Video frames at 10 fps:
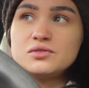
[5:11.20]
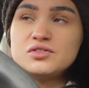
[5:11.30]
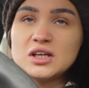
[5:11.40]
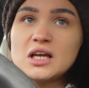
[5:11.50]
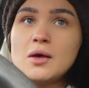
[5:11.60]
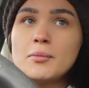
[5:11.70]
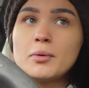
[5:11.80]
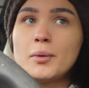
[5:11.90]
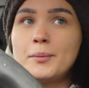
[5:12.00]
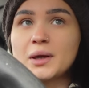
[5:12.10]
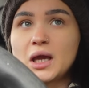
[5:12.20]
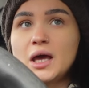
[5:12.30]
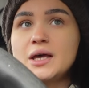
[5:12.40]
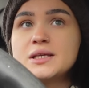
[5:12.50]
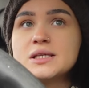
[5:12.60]
deep,
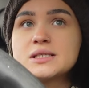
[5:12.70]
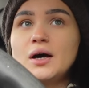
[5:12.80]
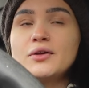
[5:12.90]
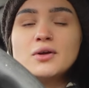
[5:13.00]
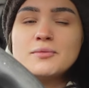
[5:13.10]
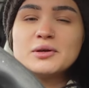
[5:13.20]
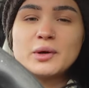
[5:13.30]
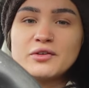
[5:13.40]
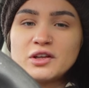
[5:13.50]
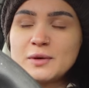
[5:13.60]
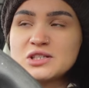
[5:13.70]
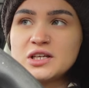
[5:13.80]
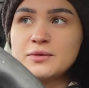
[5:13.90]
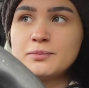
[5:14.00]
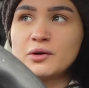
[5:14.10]
because I don't know, midwife,
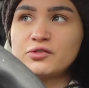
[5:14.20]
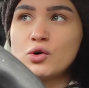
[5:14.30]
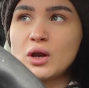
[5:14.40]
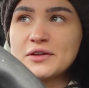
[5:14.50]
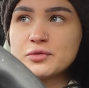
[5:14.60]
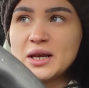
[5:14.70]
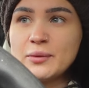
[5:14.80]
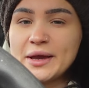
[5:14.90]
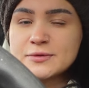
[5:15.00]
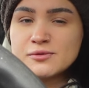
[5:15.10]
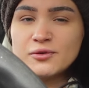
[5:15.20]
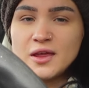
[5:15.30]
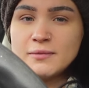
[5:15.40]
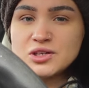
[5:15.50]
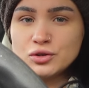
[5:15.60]
especially before like 20 weeks before
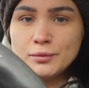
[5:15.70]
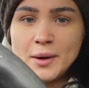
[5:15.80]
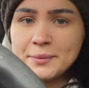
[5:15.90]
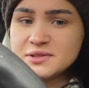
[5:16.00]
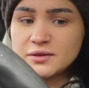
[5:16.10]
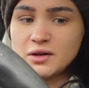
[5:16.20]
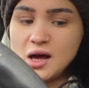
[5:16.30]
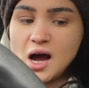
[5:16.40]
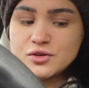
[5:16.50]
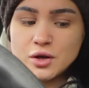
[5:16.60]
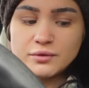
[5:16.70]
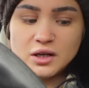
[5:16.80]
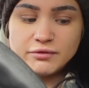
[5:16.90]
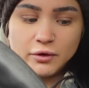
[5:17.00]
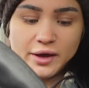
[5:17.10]
they measure your bump and stuff like that, I don't
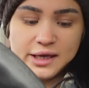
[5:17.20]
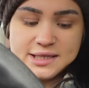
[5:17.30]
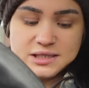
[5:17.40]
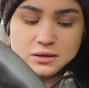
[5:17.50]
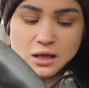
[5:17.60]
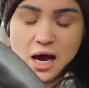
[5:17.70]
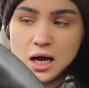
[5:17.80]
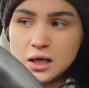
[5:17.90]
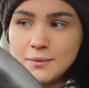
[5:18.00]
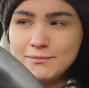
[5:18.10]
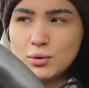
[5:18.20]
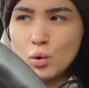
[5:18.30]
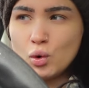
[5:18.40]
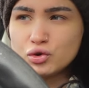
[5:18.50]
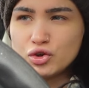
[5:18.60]
really feel like it's that
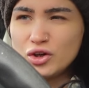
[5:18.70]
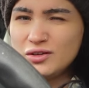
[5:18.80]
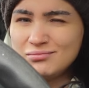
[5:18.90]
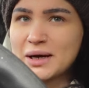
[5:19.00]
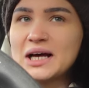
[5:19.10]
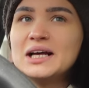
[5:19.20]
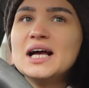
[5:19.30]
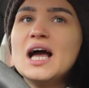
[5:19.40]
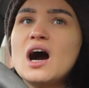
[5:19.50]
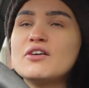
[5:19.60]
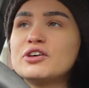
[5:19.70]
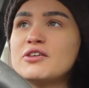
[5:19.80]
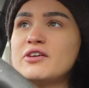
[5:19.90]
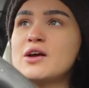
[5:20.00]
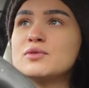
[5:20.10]
important. But I feel
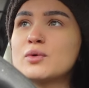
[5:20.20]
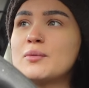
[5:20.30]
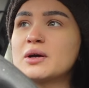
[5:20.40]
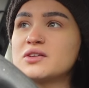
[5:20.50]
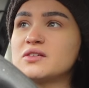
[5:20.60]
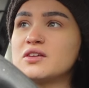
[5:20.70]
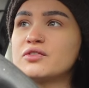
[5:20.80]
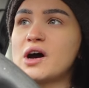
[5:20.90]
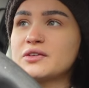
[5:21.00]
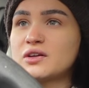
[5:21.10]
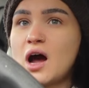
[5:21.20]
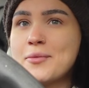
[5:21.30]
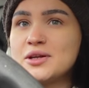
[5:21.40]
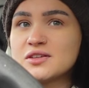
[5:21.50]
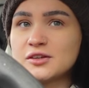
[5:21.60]
like for him as well, because it's his first
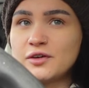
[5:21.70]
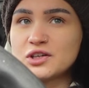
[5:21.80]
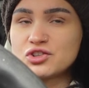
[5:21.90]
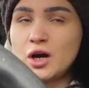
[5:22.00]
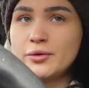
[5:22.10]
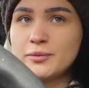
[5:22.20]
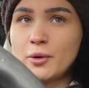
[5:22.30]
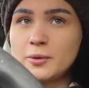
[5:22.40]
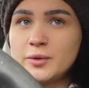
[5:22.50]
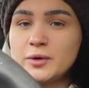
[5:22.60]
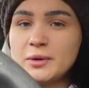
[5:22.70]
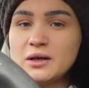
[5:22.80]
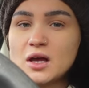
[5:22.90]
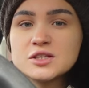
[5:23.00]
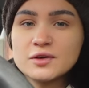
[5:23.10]
time and it's his first child, it probably would have been
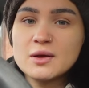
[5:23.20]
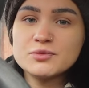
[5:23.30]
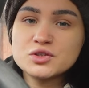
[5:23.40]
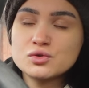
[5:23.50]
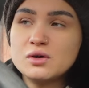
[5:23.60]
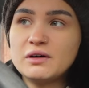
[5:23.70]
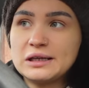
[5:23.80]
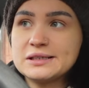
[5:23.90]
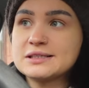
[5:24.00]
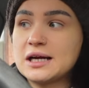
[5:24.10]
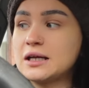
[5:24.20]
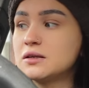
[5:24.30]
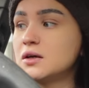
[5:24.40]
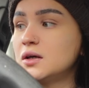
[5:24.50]
nice for him to sort of understand